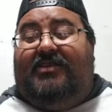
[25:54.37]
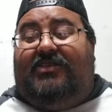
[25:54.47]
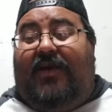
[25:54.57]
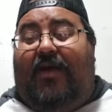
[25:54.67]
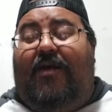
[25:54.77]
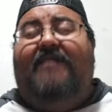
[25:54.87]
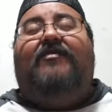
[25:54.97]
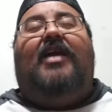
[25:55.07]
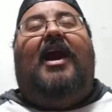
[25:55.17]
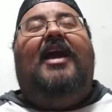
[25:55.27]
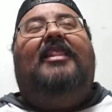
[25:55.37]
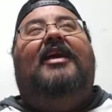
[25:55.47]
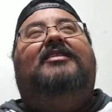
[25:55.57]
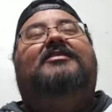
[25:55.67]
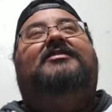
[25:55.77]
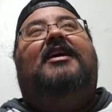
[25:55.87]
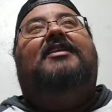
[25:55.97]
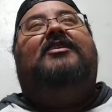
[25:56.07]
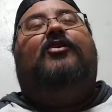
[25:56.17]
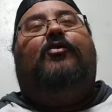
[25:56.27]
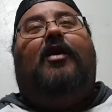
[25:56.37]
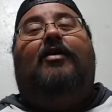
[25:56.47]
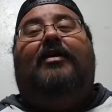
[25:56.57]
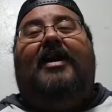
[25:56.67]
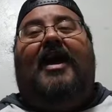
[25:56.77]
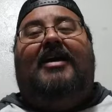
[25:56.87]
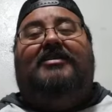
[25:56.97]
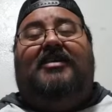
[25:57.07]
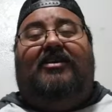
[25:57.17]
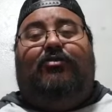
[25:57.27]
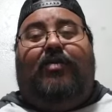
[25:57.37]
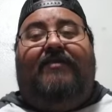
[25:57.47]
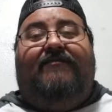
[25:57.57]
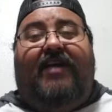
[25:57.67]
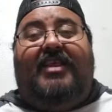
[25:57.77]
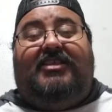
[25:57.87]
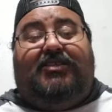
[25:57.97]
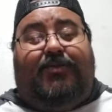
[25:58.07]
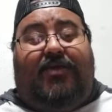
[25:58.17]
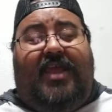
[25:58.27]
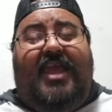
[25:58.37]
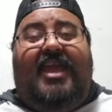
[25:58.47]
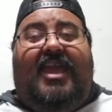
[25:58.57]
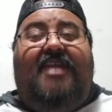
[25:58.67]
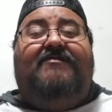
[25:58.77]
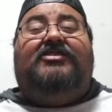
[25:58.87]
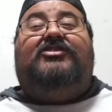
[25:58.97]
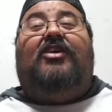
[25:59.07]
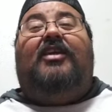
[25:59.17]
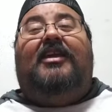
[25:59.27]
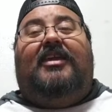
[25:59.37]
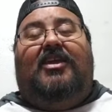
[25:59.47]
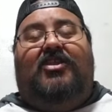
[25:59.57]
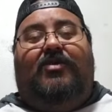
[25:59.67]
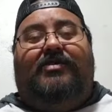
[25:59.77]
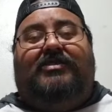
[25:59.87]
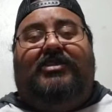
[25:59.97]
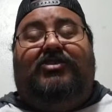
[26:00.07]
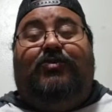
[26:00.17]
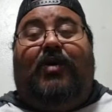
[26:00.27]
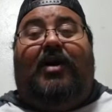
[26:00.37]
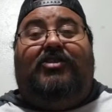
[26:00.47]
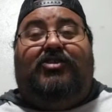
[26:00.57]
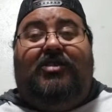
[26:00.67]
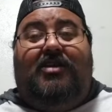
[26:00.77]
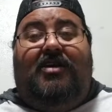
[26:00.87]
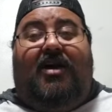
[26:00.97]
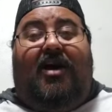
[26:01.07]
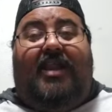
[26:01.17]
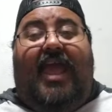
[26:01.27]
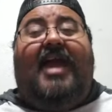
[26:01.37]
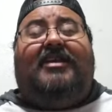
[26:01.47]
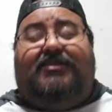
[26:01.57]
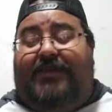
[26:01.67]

So, however, I like to say that Kurara has a great fighting spirit. Even Starlight Kid noticed it too on, on X